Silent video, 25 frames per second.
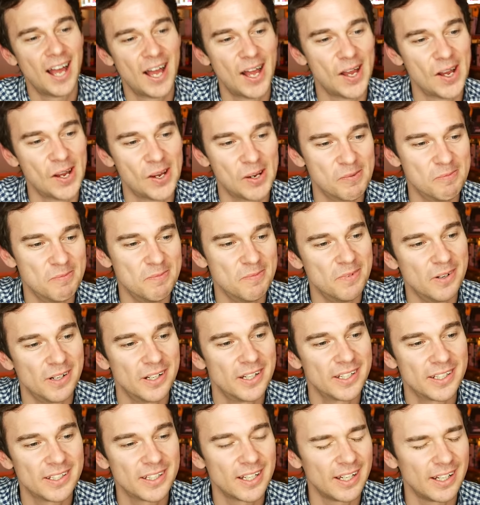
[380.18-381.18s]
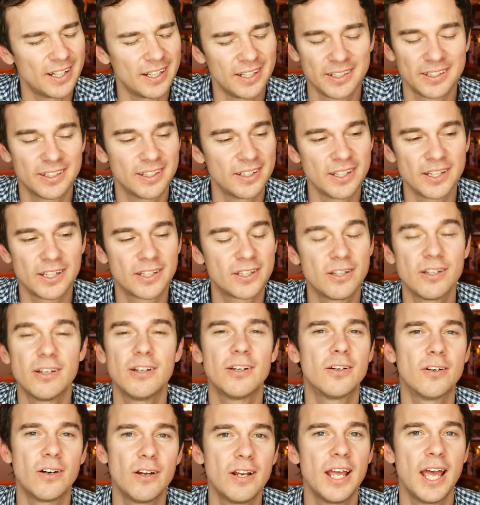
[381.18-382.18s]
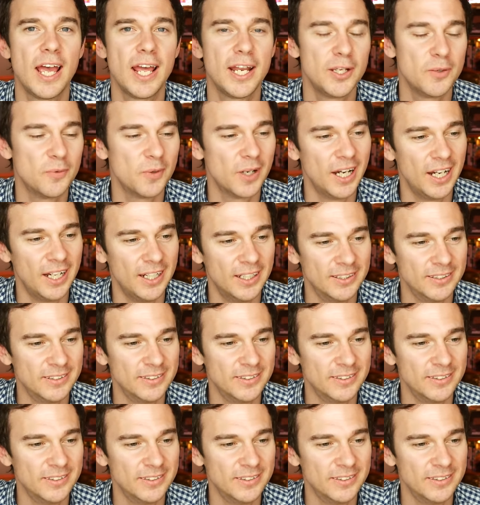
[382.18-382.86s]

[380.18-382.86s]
Um, it could have gone anywhere.